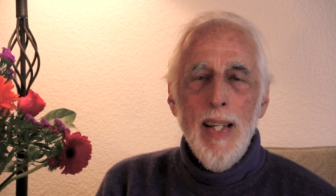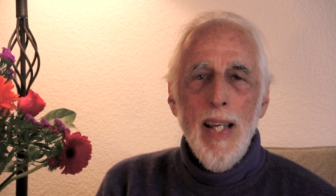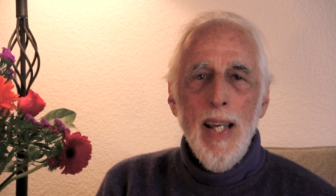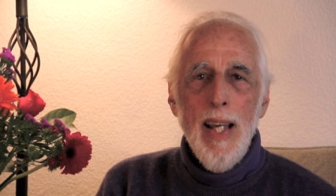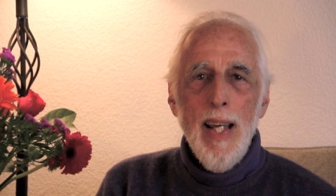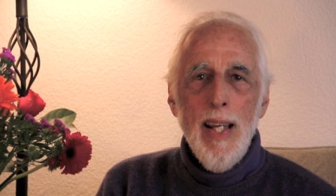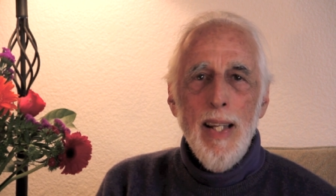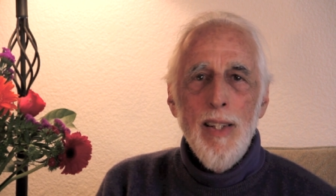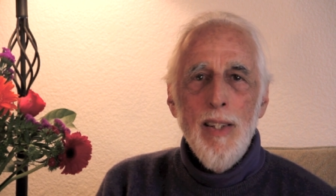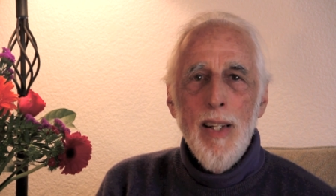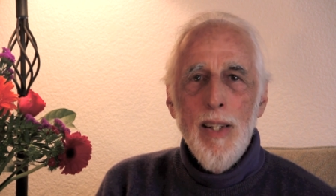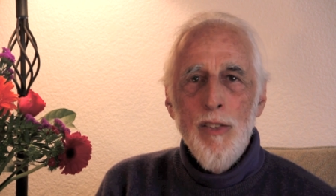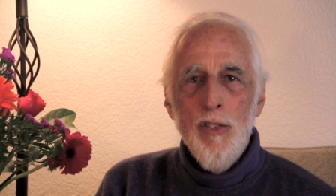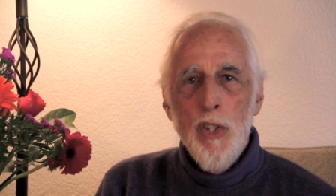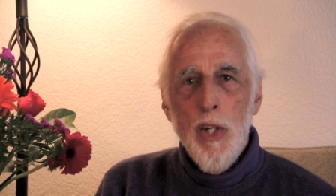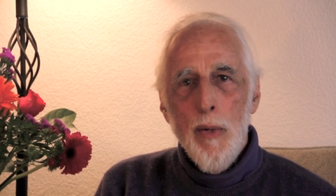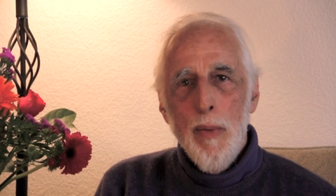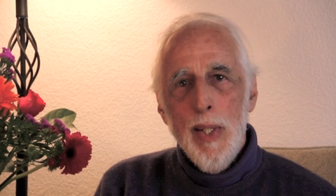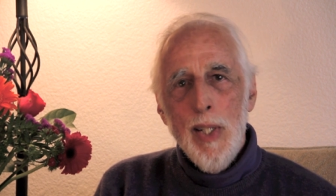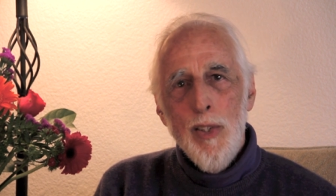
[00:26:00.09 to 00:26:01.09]
And
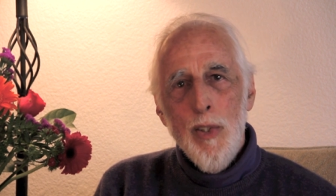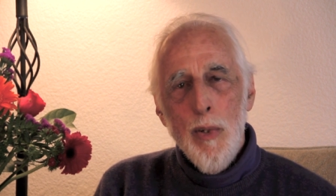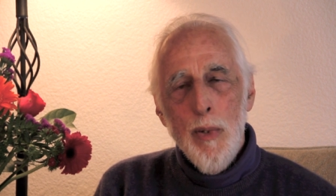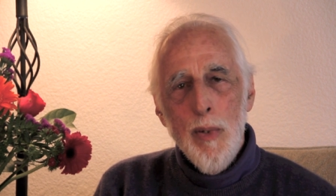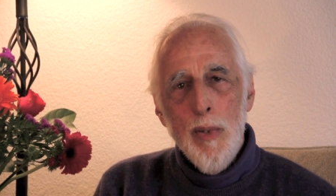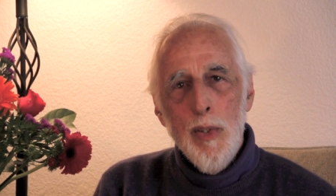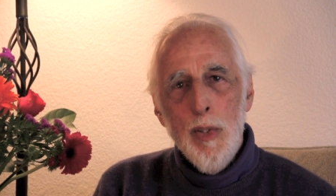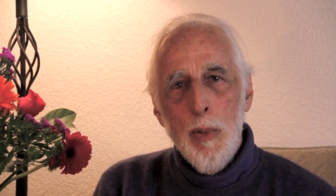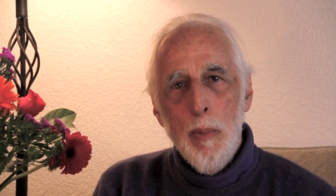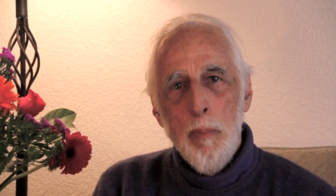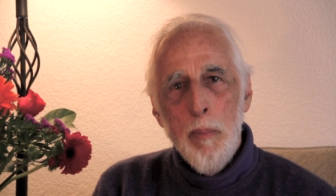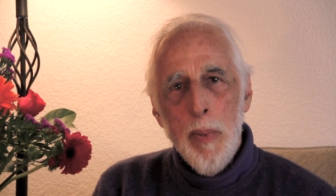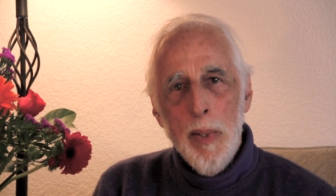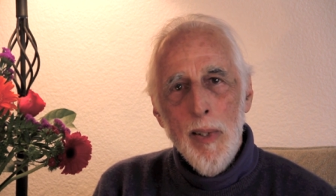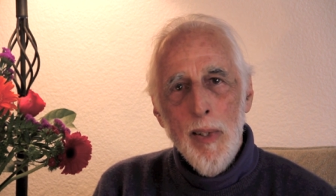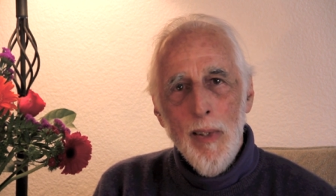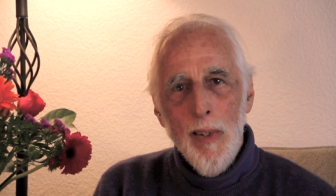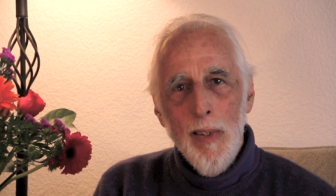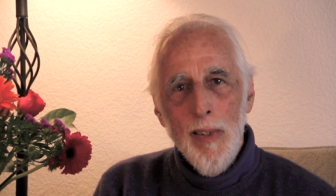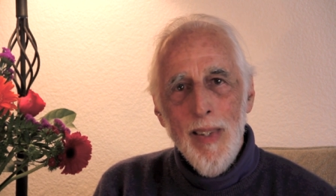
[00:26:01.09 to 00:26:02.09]
Jerry turned to
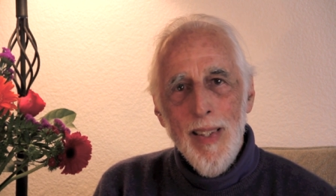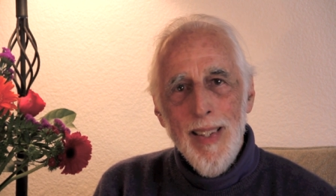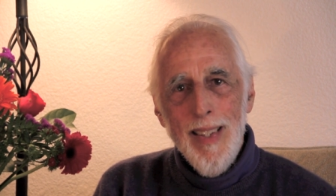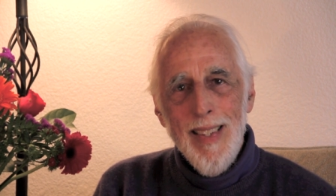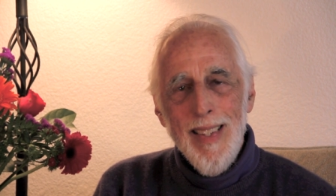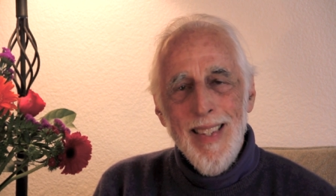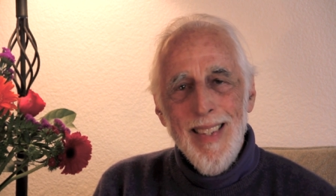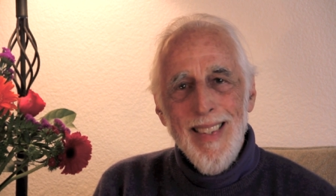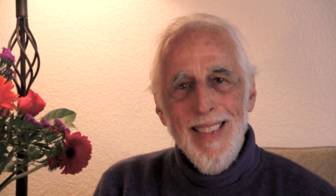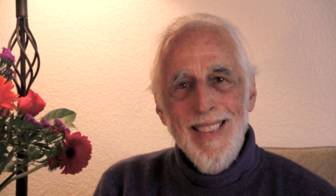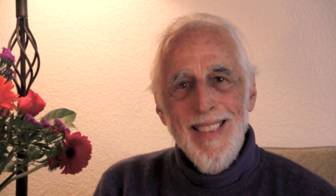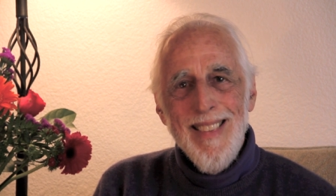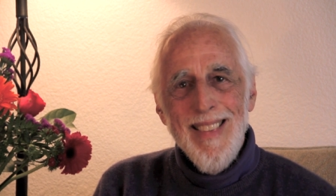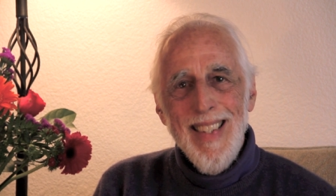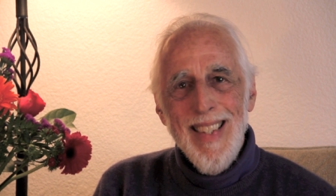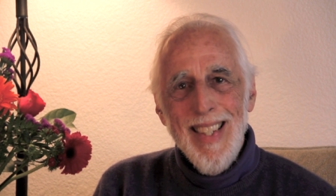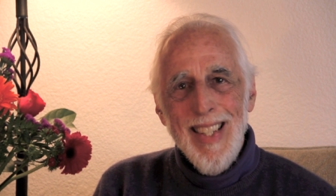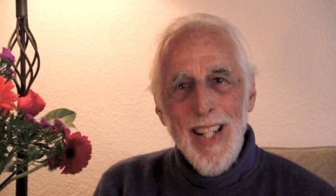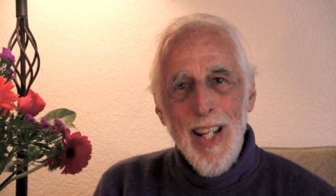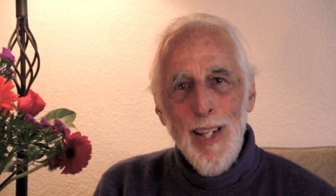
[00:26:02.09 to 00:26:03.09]
Bill,
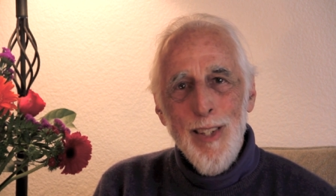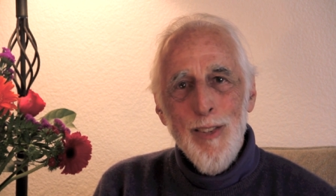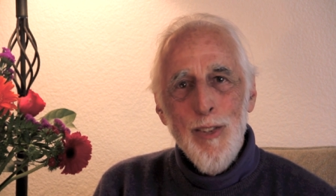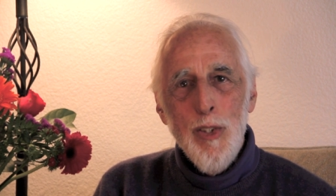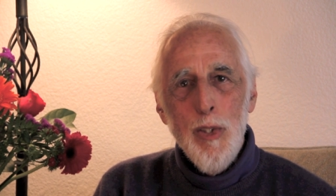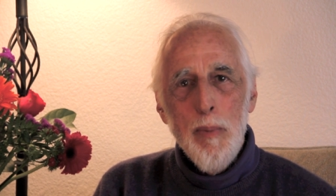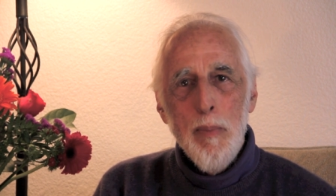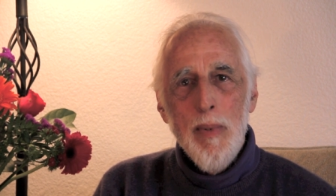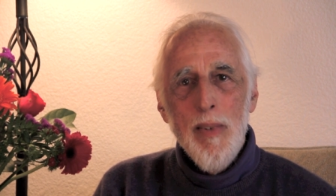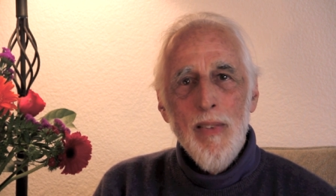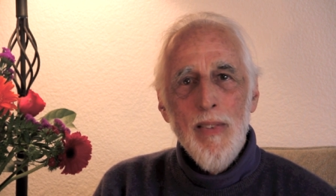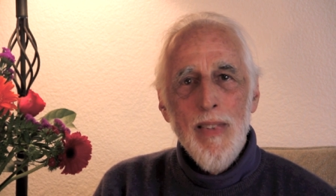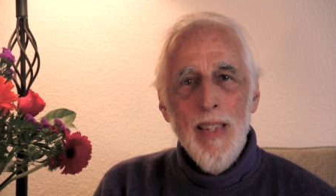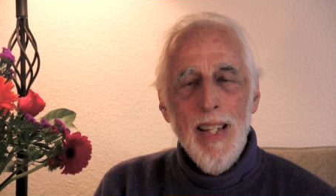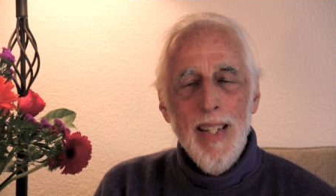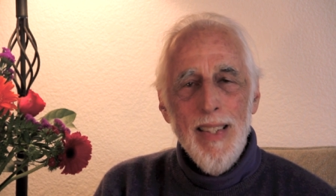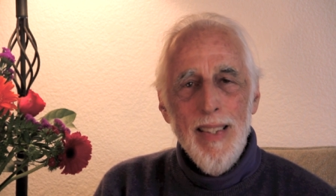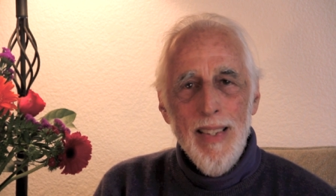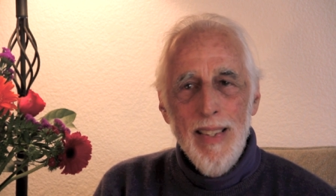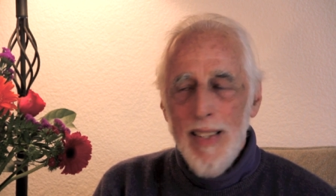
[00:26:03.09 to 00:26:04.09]
sitting next to him, and
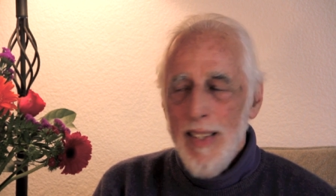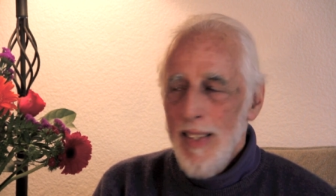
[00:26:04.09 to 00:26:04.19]
said,